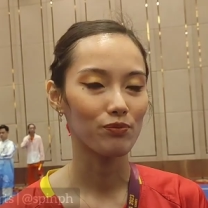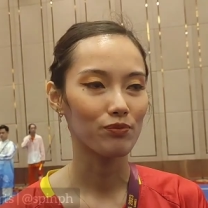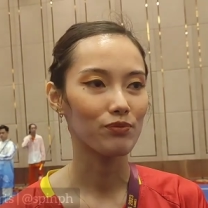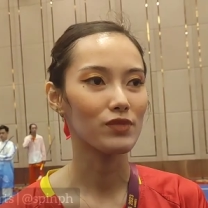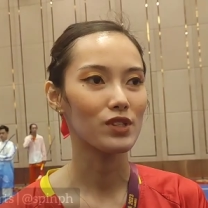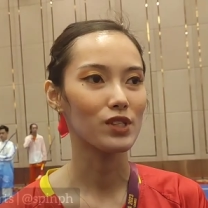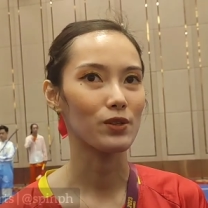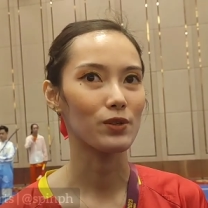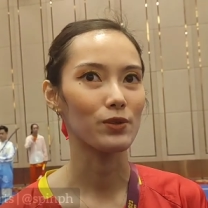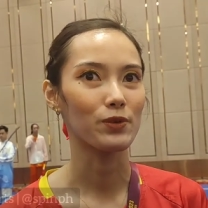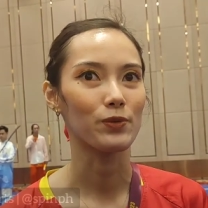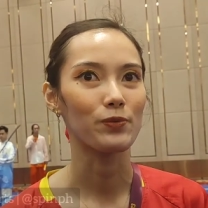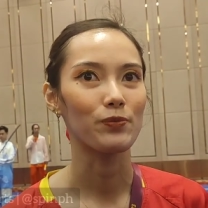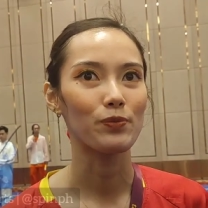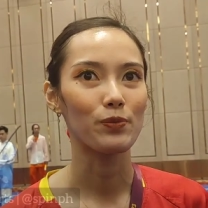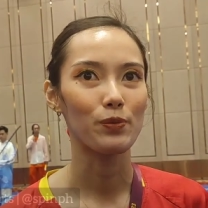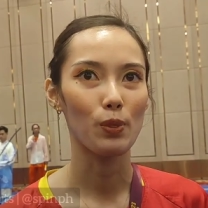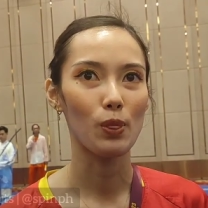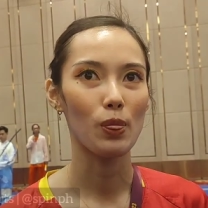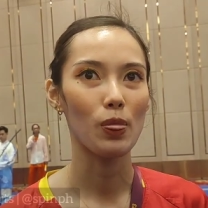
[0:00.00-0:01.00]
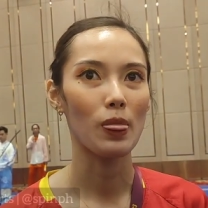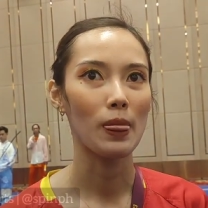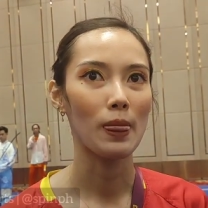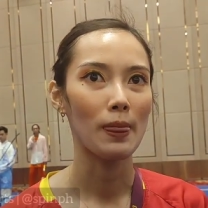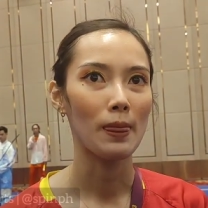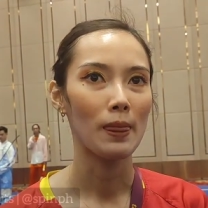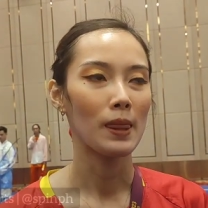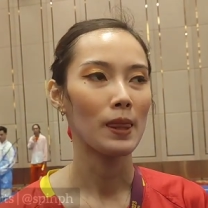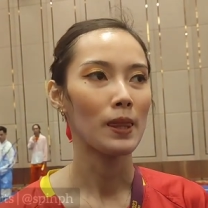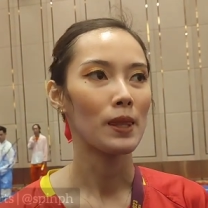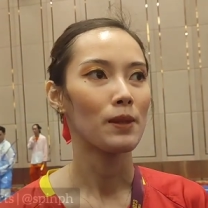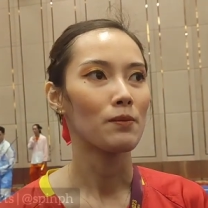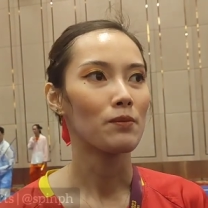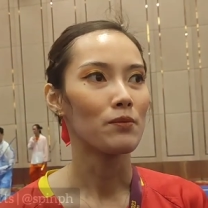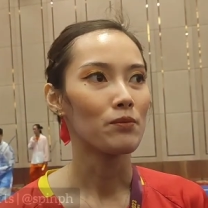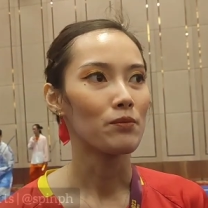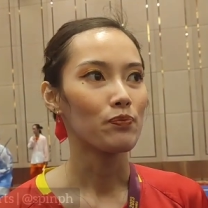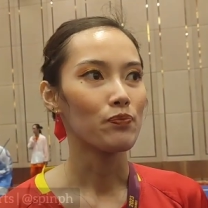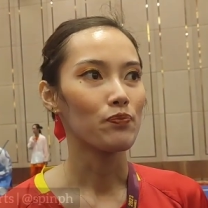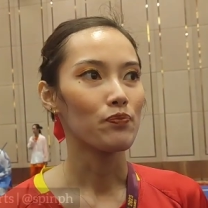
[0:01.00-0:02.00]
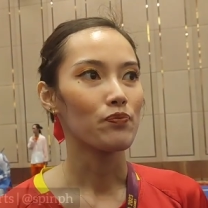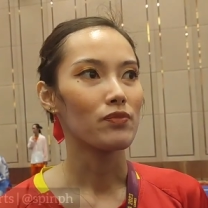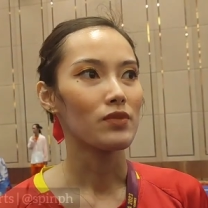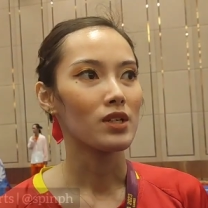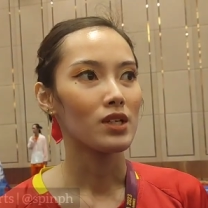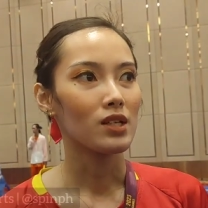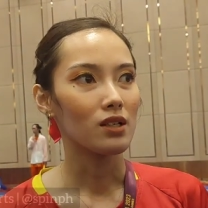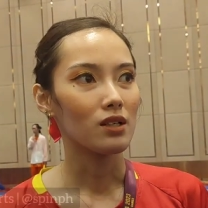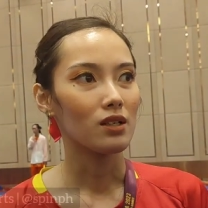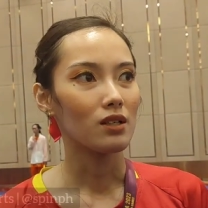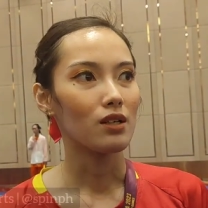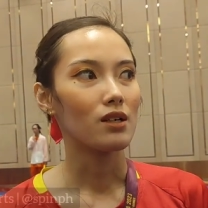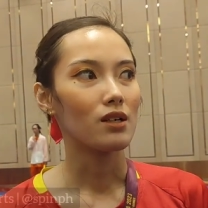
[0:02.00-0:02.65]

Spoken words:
How did you balance it na habang nag-aaral ka?